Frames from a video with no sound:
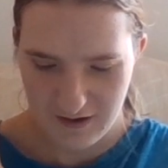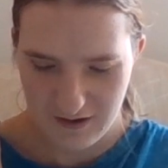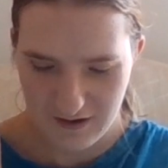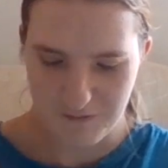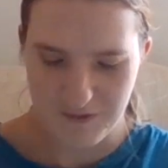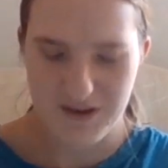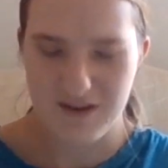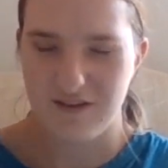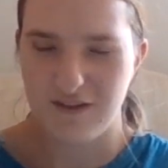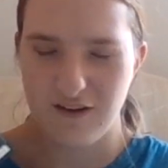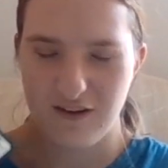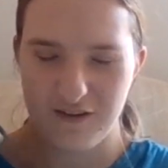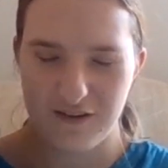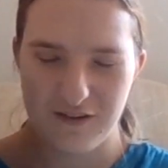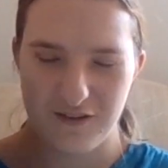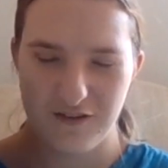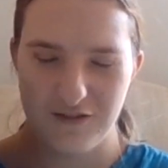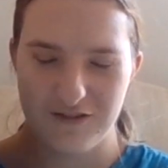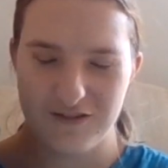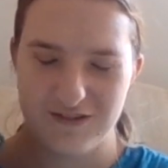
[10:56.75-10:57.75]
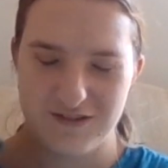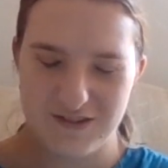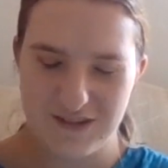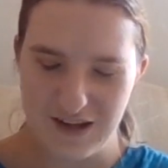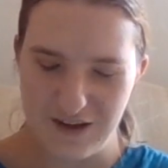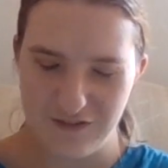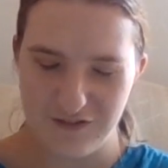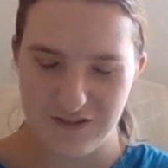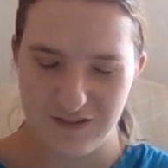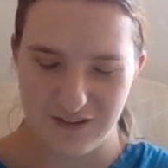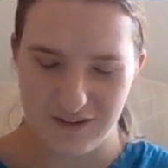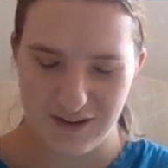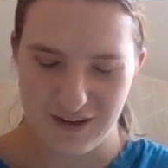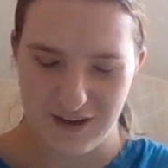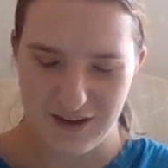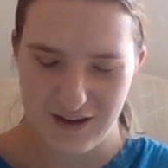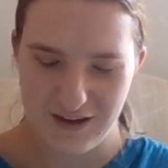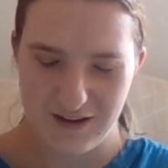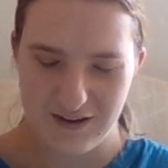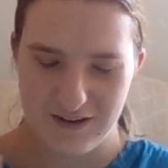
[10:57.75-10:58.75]
Um, it is also
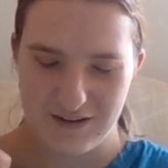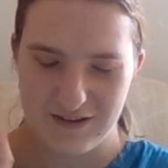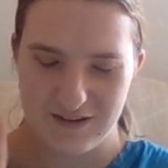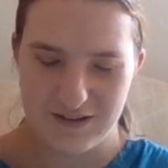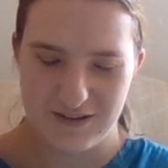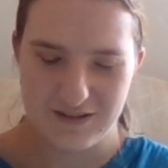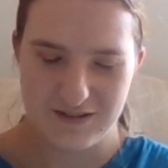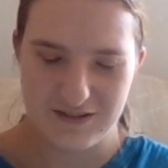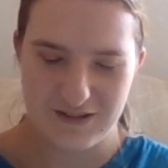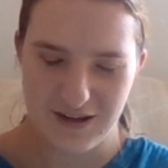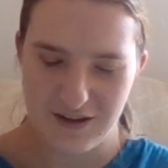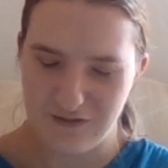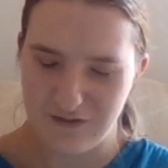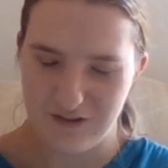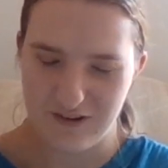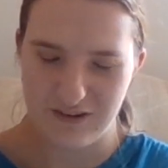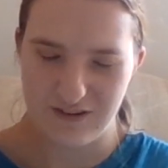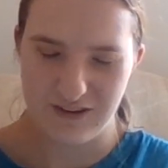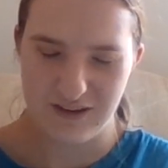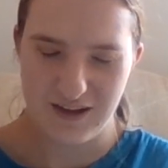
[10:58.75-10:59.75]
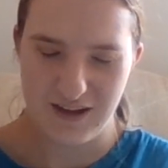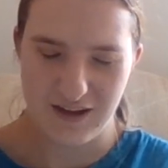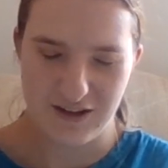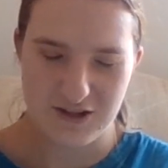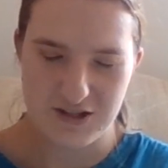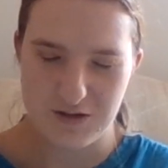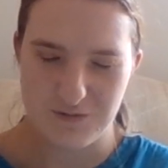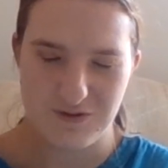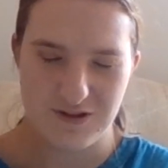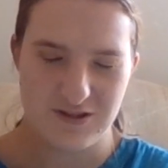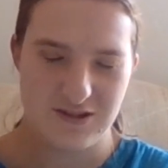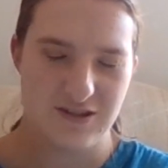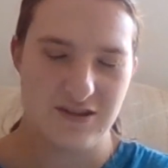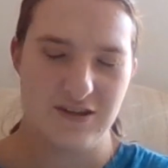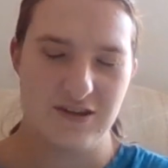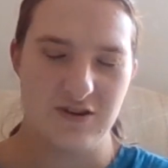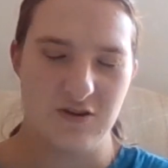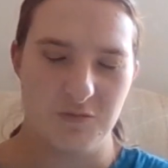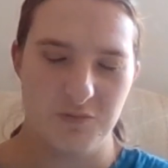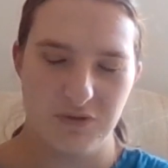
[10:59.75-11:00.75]
definitely, definitely
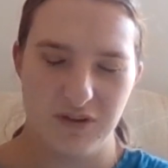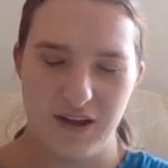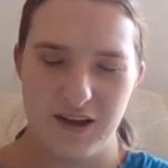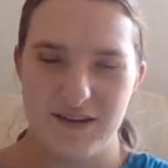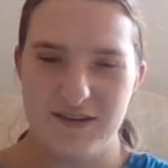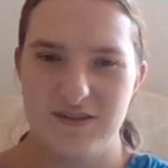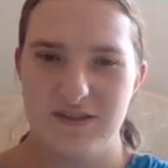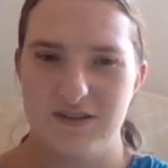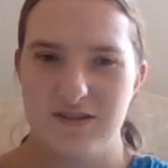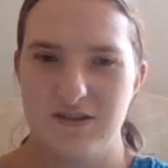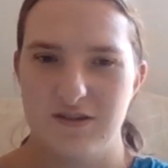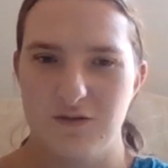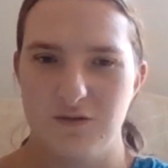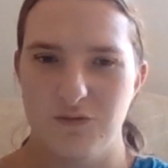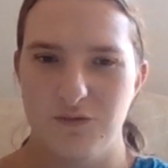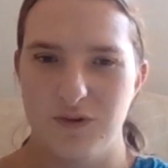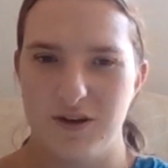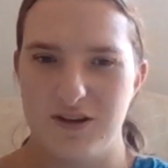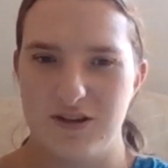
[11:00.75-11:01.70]
LGBTQ plus,